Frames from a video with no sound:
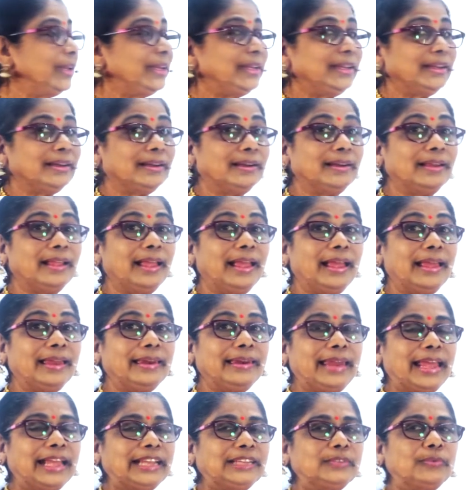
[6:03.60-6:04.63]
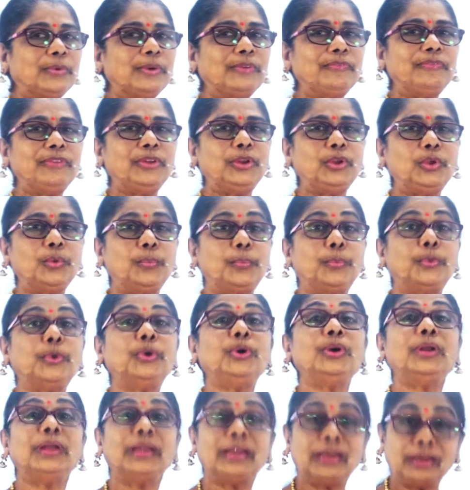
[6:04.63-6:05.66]
it here. Next, what will you
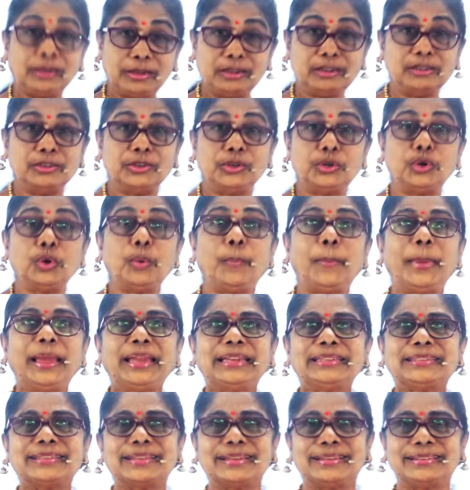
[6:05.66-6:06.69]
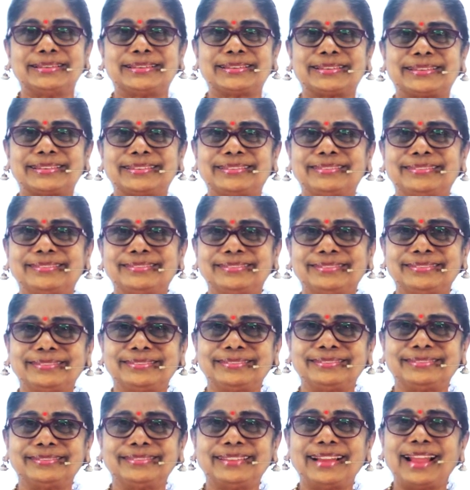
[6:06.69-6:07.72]
put? Good, two pencils.
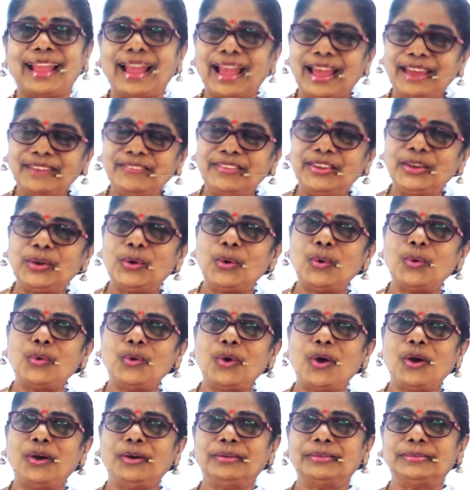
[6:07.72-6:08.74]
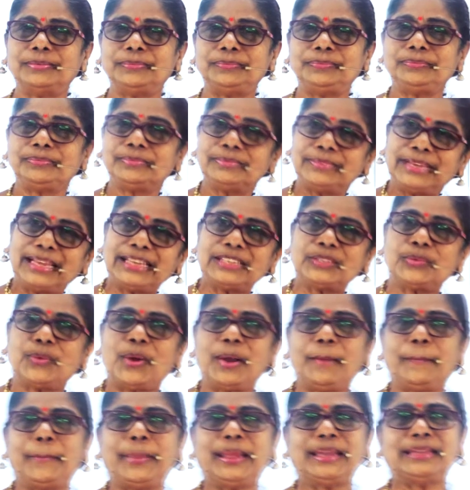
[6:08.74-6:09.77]
And we go on. Next,
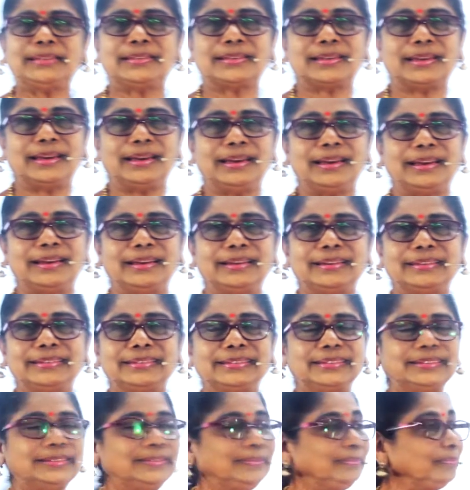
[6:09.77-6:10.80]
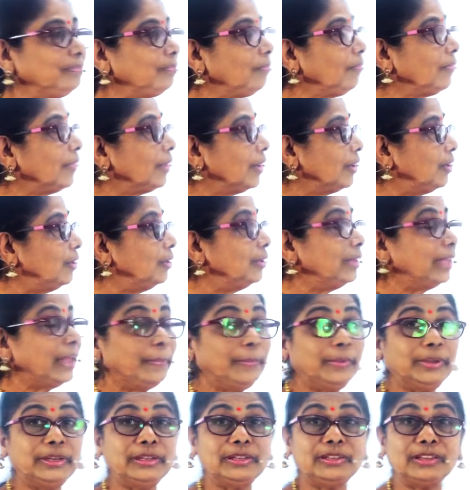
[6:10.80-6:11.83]
one pencil. Good,
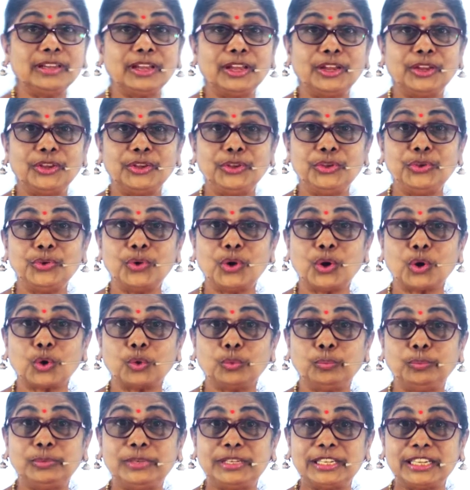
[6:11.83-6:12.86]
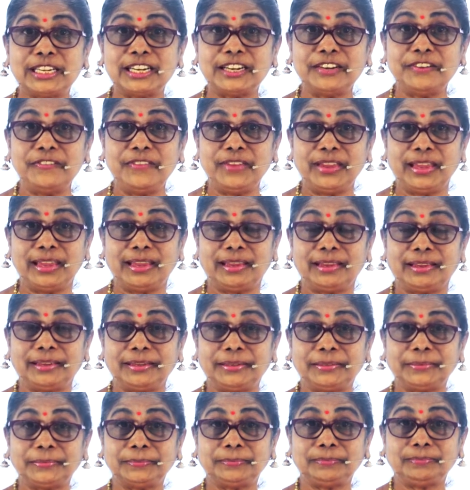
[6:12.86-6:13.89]
that means you are observing
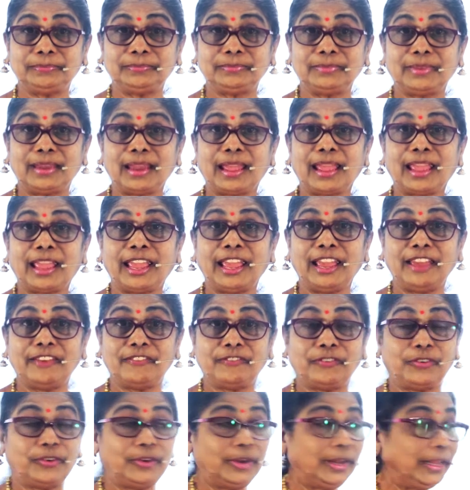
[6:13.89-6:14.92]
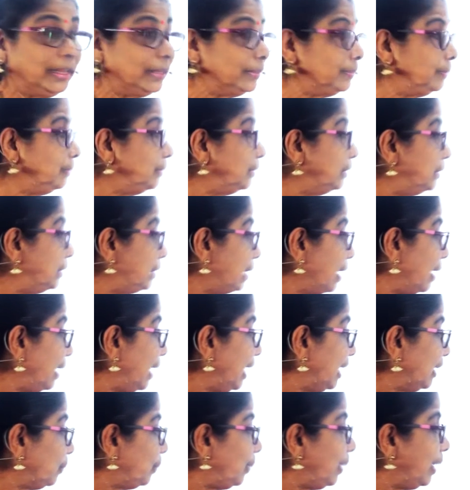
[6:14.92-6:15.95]
carefully.
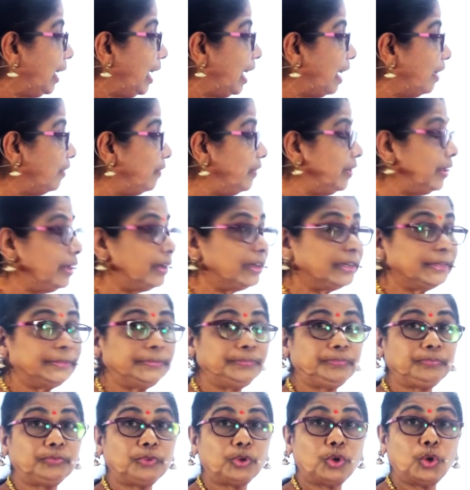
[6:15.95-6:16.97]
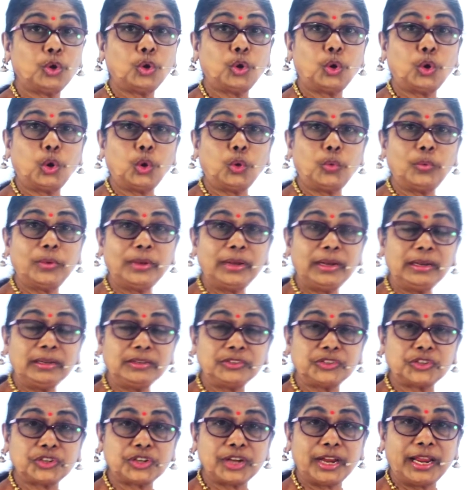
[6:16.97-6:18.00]
Next, we have here oval
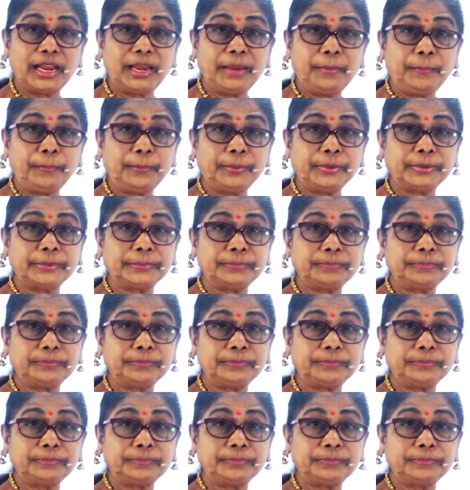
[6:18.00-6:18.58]
shape,